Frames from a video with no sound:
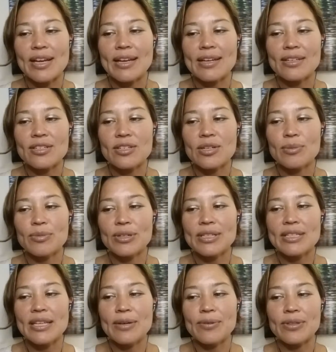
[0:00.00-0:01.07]
I had a turmeric
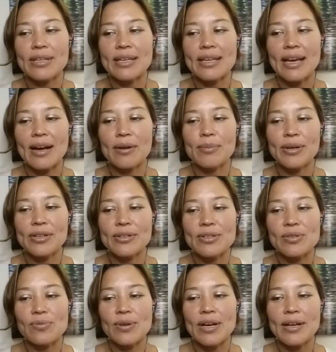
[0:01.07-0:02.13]
tea with cacao butter
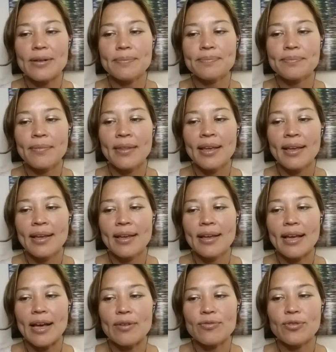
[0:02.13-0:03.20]
as well.
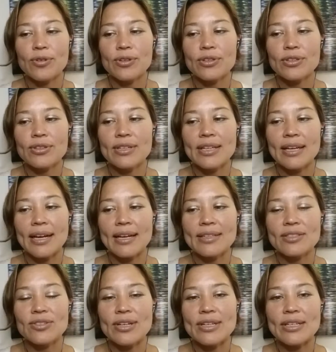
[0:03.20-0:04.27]
At 4:30, I
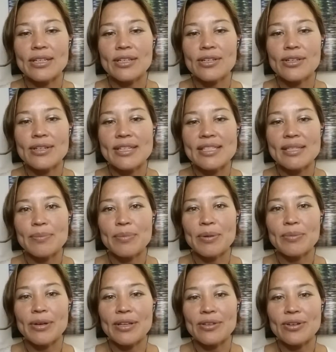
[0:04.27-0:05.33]
drank a curry sipping
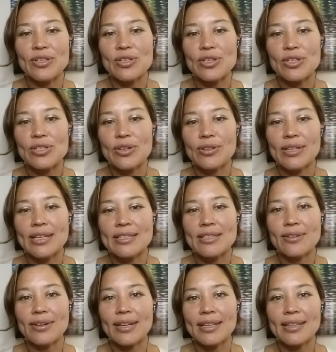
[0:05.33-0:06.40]
broth. Oh, I should have showed that
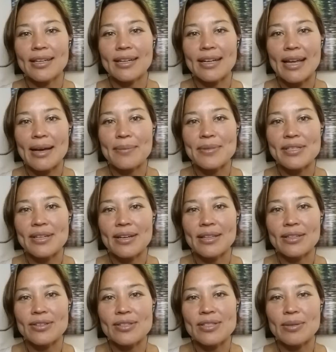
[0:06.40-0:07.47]
to you. I got that on Amazon.
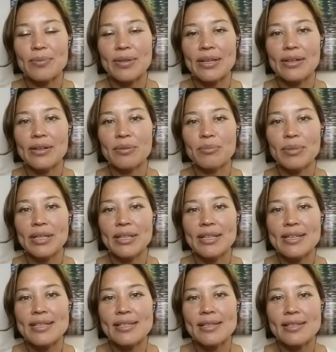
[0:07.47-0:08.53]
There's something called
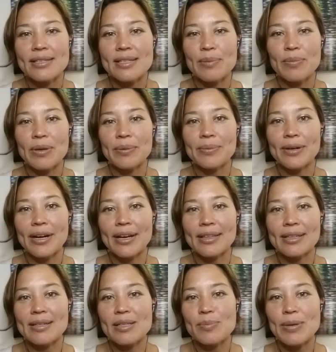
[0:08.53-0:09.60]
Millie's sipping broth,
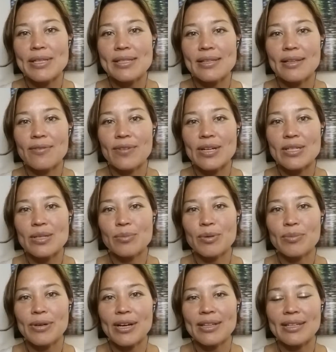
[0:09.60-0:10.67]
and it's basically vegetable
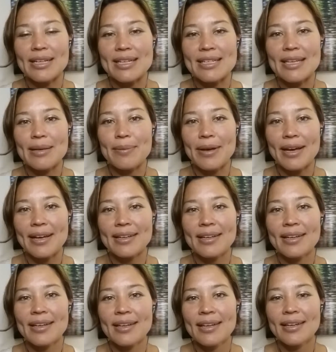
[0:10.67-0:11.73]
broth in a tea bag.
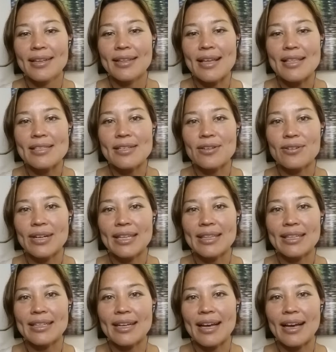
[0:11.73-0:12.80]
That's a great
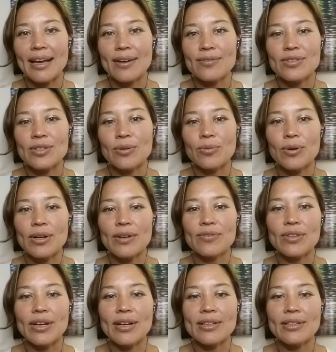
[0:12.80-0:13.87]
thing to have to ward off
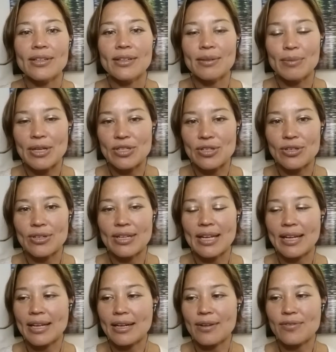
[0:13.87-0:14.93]
the hunger and make sure you're
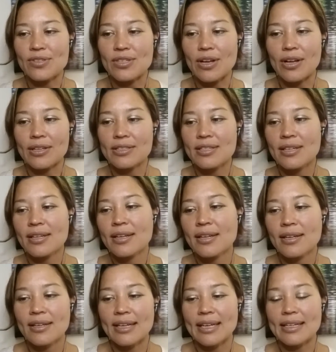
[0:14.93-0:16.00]
getting enough salt.
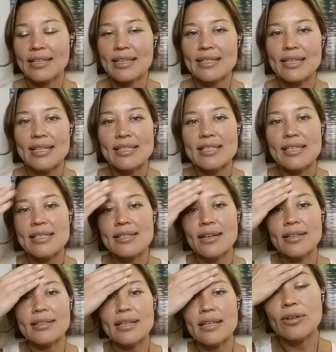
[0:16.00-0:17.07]
It contains sea
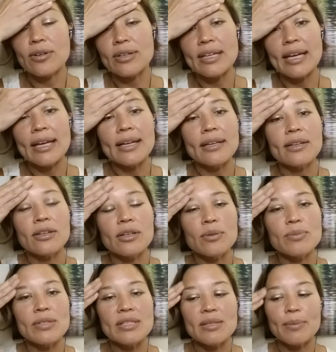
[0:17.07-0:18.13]
salt organic
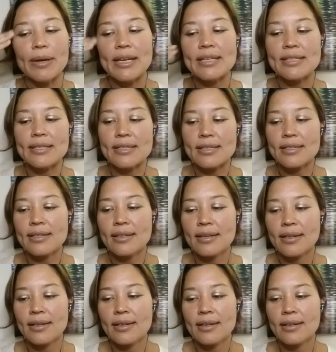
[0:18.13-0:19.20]
herbs and spices.
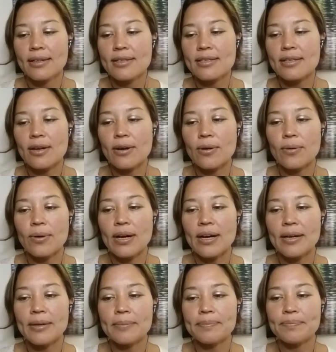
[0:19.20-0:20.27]
So
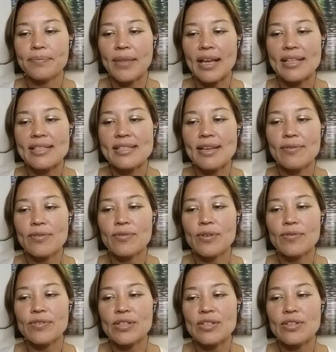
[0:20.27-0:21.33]
at
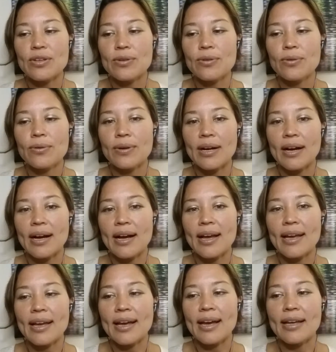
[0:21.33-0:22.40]
7:52,
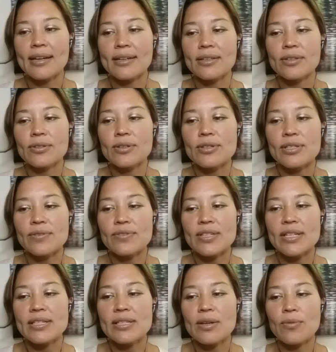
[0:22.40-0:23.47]
I had a glucose of
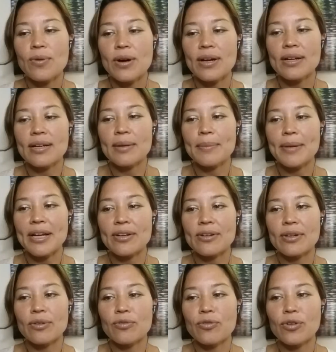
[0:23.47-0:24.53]
61,
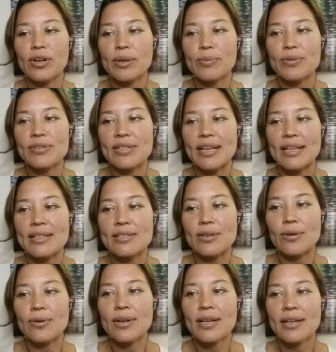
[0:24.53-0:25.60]
hematocrit of 40%.
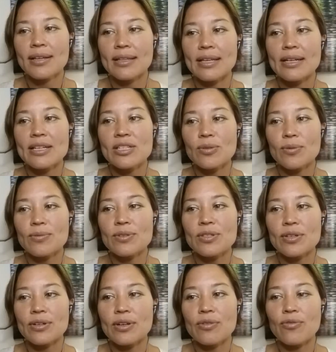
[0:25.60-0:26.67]
So the initial one was
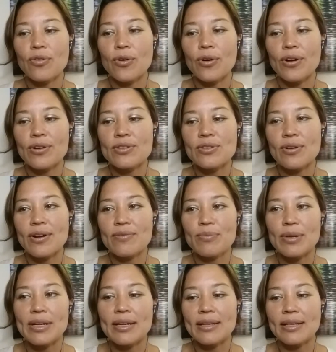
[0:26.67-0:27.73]
34. So I've
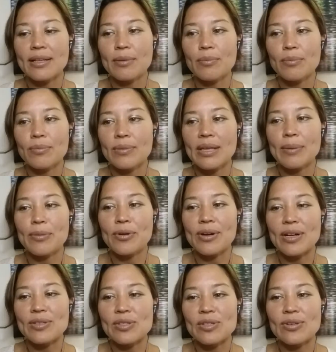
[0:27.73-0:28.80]
been a little
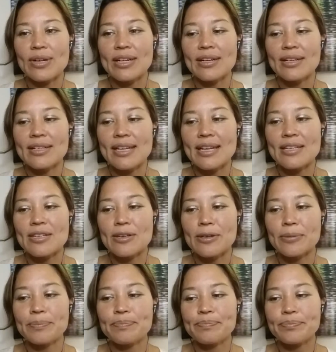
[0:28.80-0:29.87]
hemoconcentrated on day
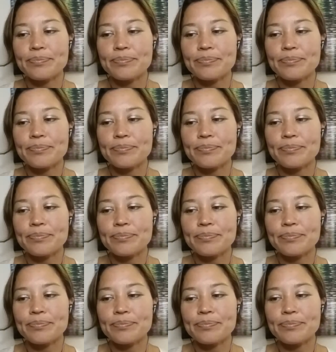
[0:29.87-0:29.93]
2.